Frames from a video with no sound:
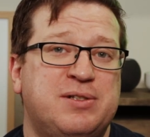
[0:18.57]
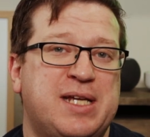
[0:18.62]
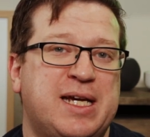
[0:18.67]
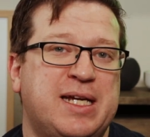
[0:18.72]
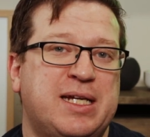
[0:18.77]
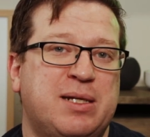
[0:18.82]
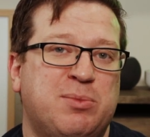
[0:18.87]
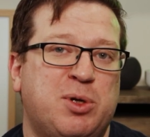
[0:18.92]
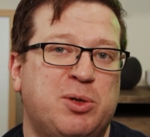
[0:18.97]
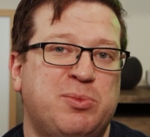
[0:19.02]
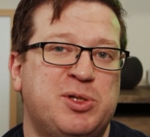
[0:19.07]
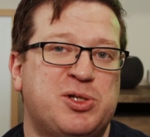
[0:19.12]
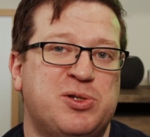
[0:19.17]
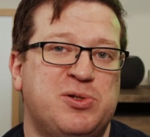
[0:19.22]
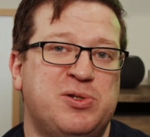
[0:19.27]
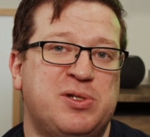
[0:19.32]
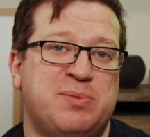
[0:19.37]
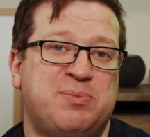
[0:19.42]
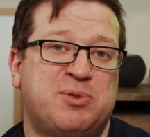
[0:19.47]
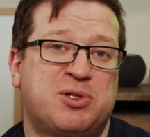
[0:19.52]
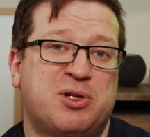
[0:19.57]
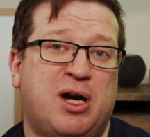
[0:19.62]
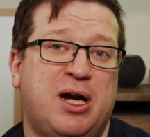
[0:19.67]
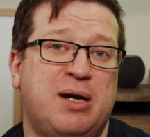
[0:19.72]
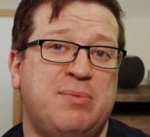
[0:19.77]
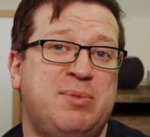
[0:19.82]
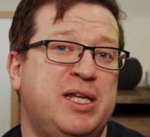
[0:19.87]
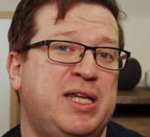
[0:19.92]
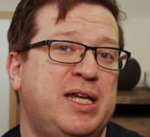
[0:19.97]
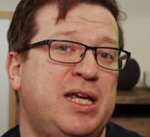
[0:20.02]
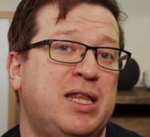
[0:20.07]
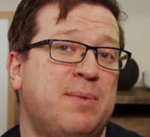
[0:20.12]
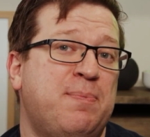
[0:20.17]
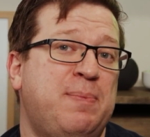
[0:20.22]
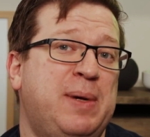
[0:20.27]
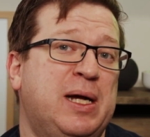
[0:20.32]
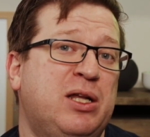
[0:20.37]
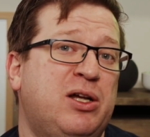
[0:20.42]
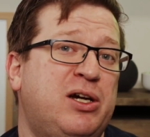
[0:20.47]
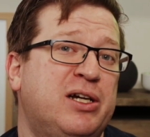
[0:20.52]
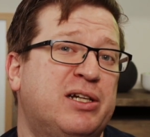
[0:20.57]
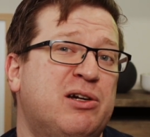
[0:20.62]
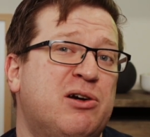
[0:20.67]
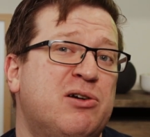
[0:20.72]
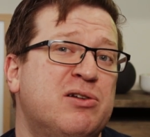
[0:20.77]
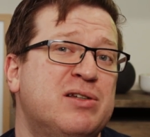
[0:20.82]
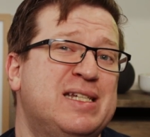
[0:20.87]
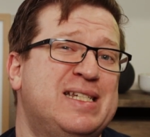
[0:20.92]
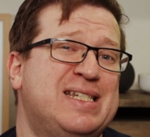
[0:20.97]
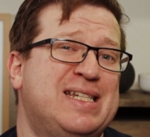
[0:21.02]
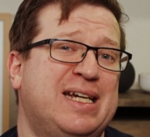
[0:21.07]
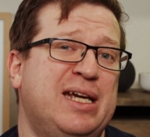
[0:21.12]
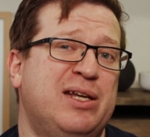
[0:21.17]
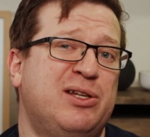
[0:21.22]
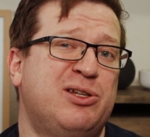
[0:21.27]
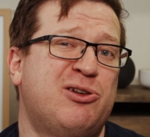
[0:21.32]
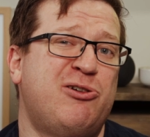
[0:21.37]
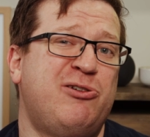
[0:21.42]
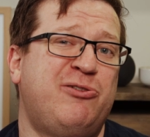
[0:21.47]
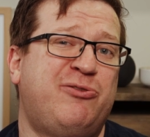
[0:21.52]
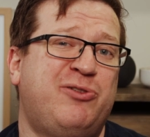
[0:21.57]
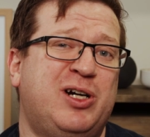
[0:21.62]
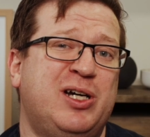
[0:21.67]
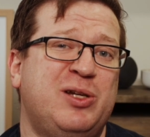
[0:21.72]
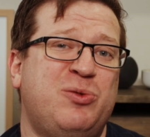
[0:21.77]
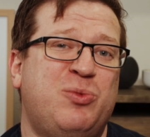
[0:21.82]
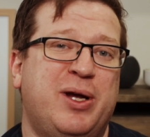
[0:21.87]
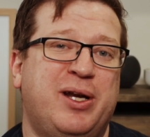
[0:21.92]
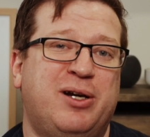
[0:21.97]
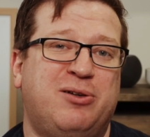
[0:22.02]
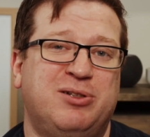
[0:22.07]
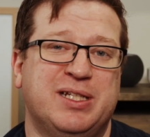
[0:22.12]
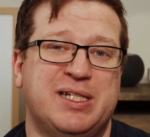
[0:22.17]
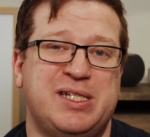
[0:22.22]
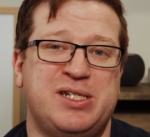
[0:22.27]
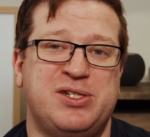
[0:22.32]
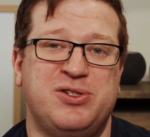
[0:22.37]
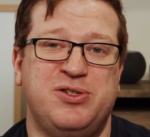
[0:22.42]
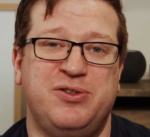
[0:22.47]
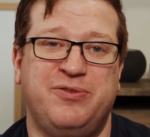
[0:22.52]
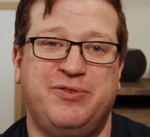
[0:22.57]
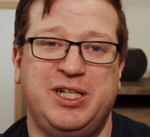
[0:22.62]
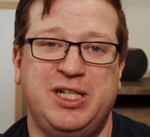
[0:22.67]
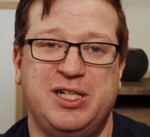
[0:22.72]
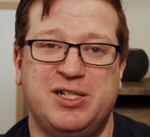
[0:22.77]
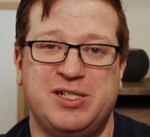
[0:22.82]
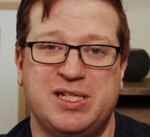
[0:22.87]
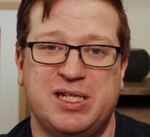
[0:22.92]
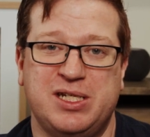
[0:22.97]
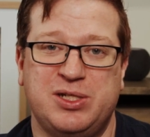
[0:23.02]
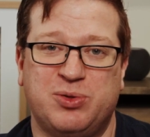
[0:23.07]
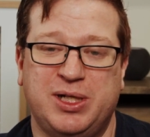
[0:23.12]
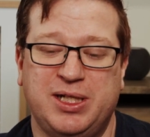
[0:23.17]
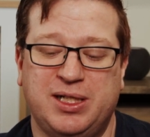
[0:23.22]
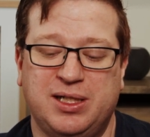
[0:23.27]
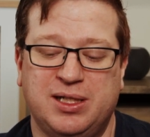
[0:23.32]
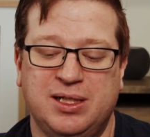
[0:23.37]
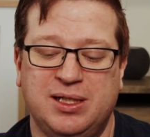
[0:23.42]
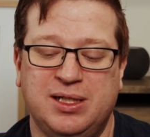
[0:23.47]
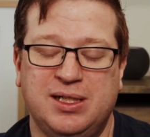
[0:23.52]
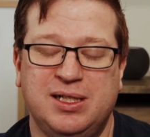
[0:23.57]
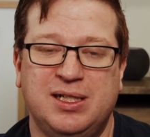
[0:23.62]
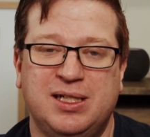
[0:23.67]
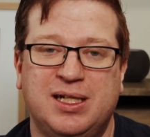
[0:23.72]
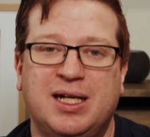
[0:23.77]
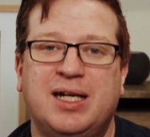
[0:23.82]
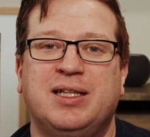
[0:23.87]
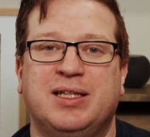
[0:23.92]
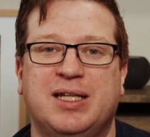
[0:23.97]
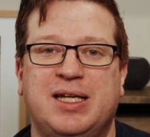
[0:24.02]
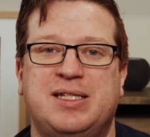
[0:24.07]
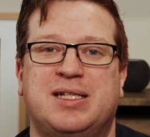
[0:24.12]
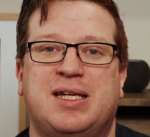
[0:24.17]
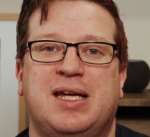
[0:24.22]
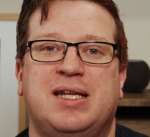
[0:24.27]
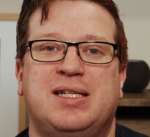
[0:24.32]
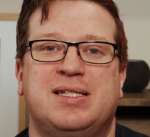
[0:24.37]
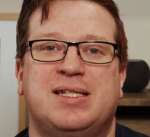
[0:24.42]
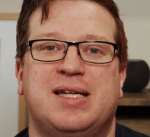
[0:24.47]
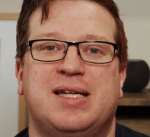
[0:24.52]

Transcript: take a moment to subscribe and hit the bell icon to get notified when I release new videos each week, and let's get